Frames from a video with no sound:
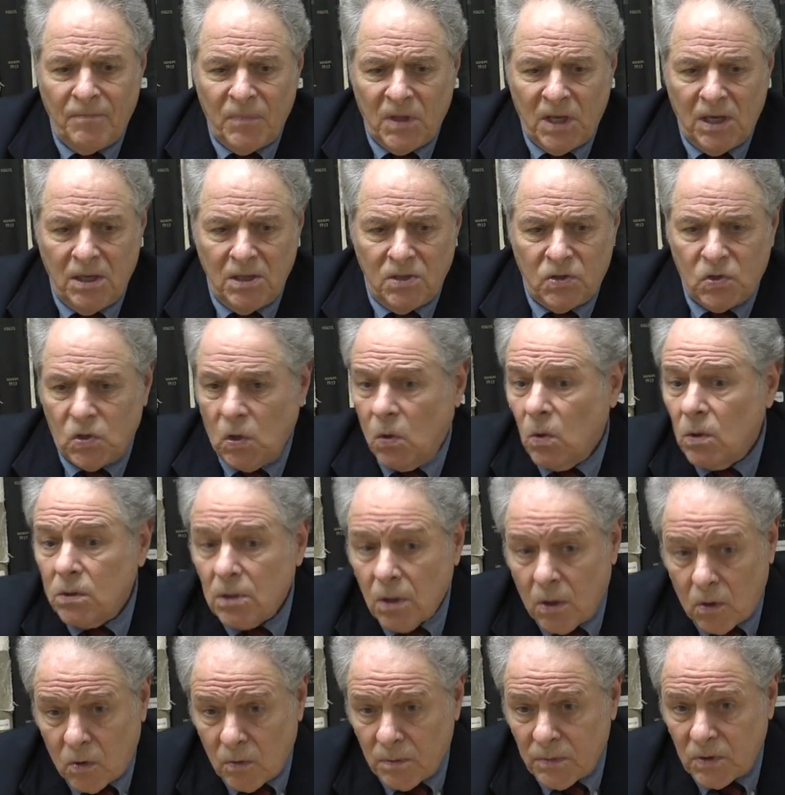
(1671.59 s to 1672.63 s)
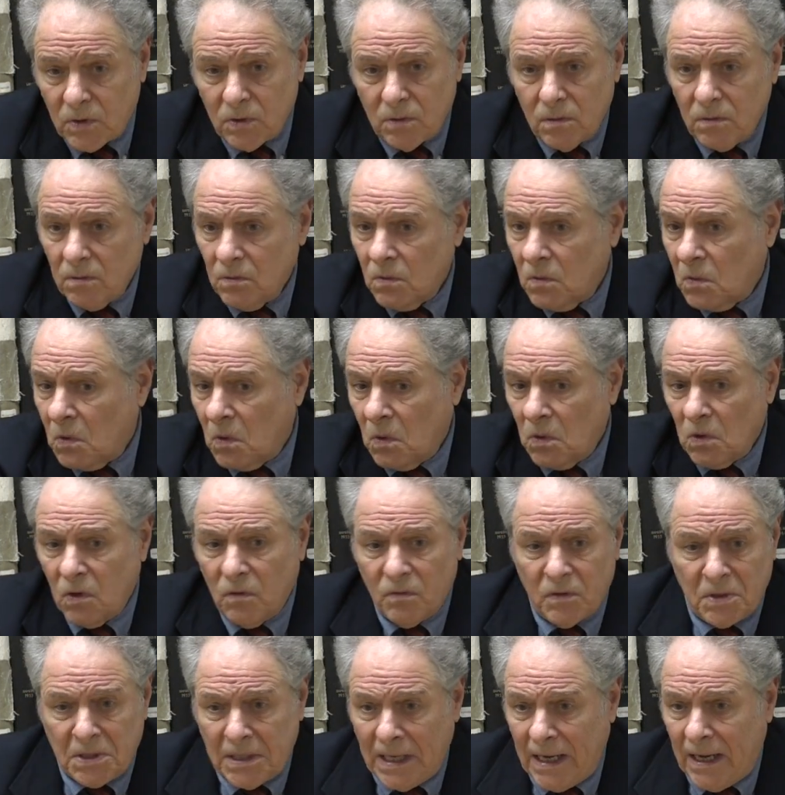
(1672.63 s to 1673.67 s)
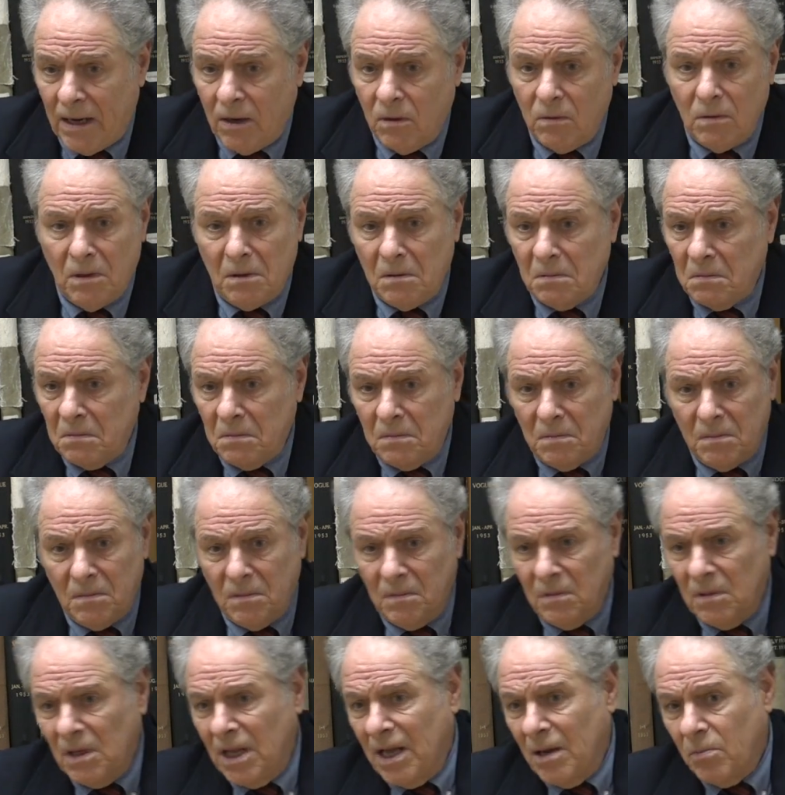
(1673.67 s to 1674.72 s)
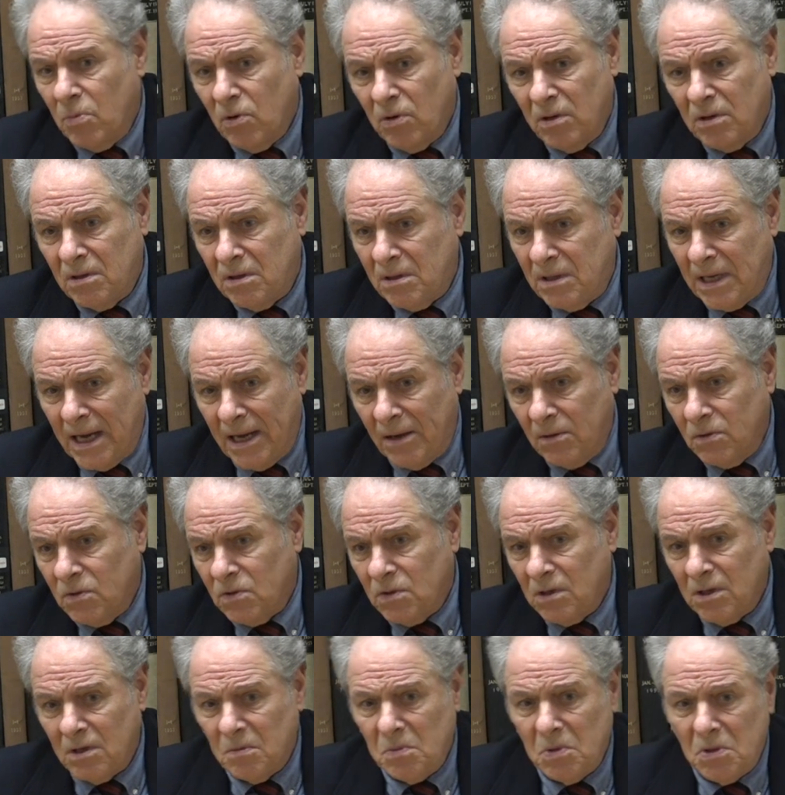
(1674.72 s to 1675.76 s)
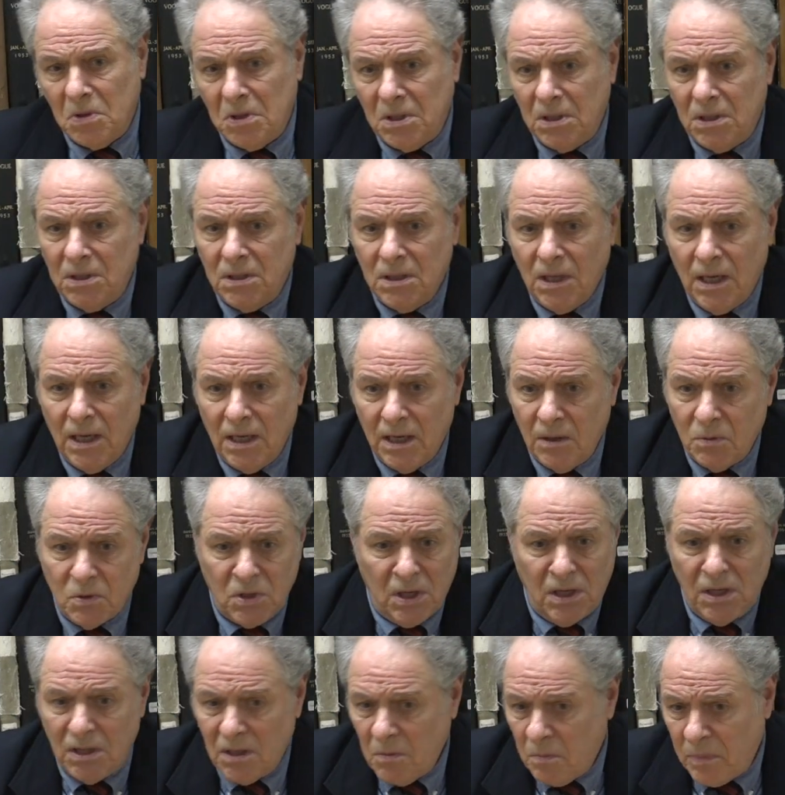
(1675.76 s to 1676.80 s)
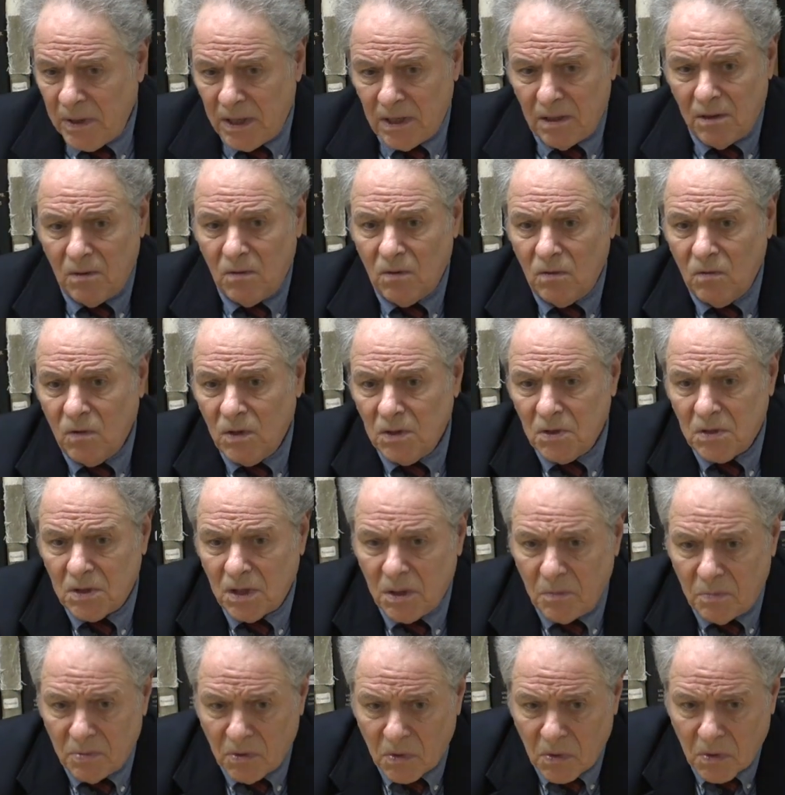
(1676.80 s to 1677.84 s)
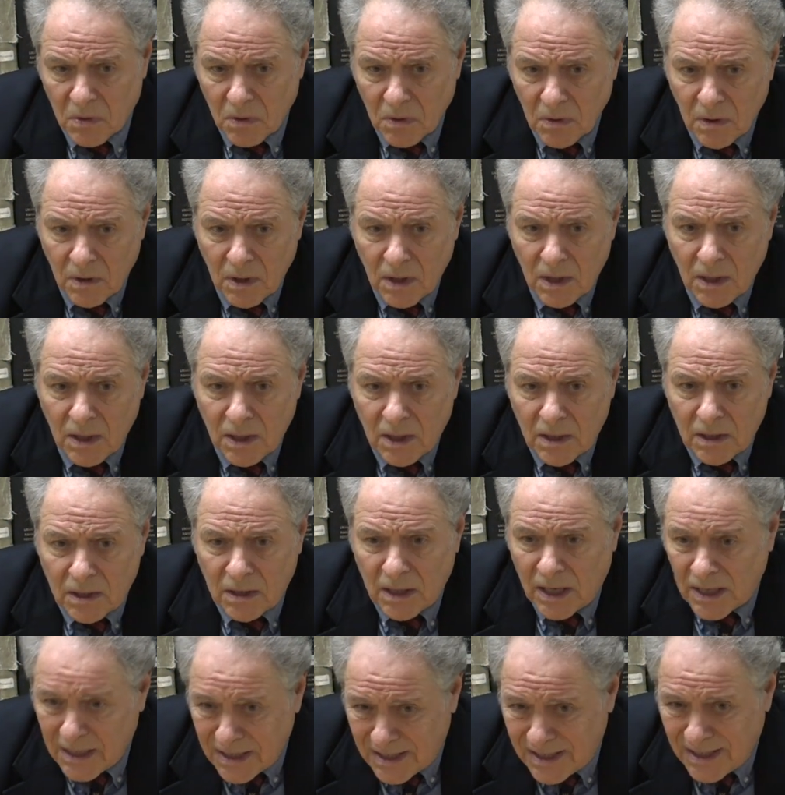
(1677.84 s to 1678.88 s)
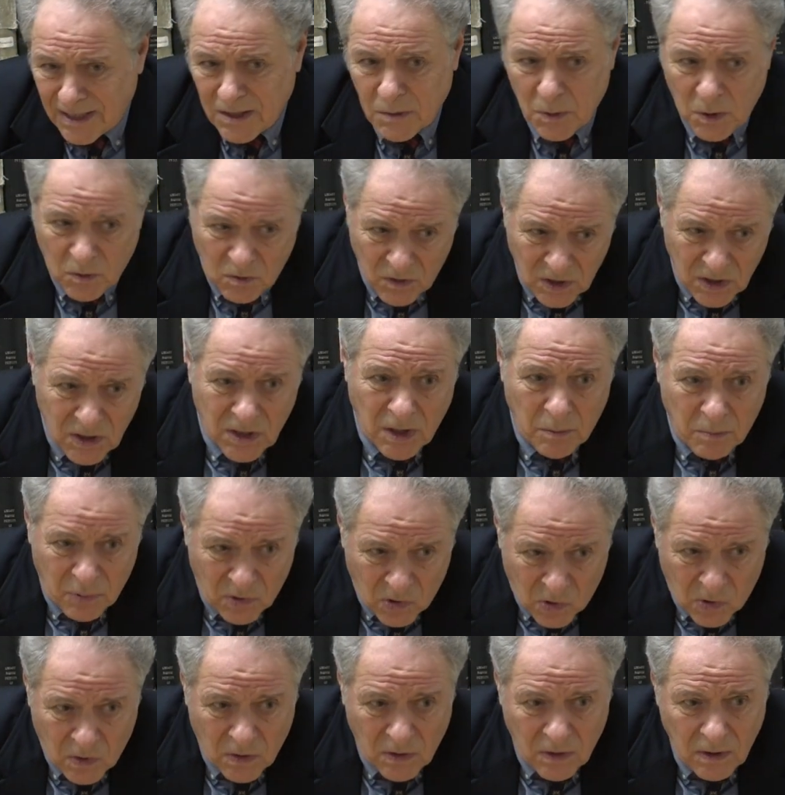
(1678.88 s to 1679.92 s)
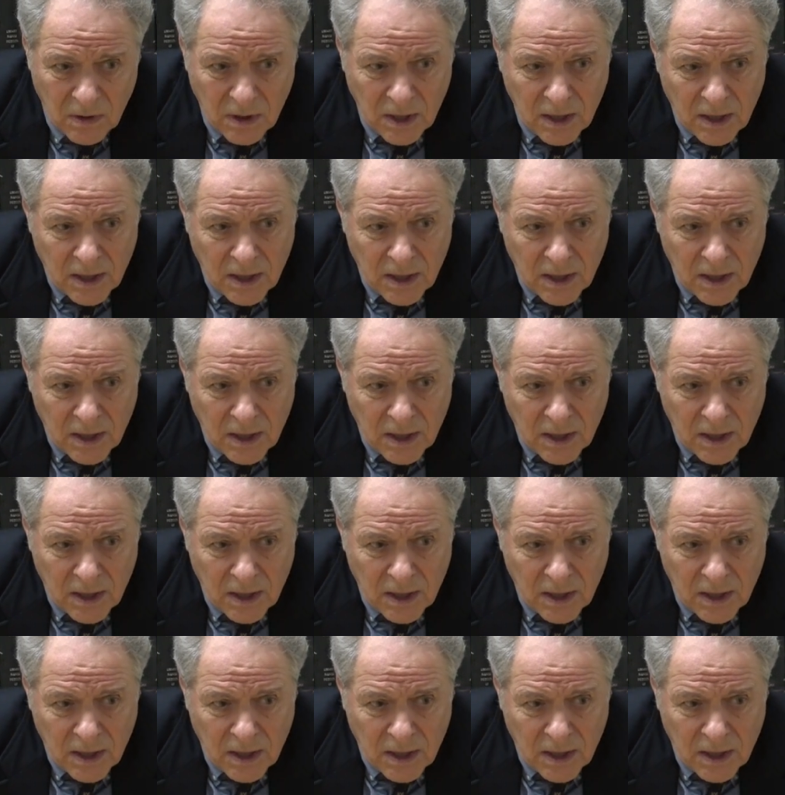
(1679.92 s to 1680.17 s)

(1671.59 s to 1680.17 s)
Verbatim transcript: He sold homes all over town and neighboring towns and communities. He was an independent real estate broker, not a salesman, a real estate broker,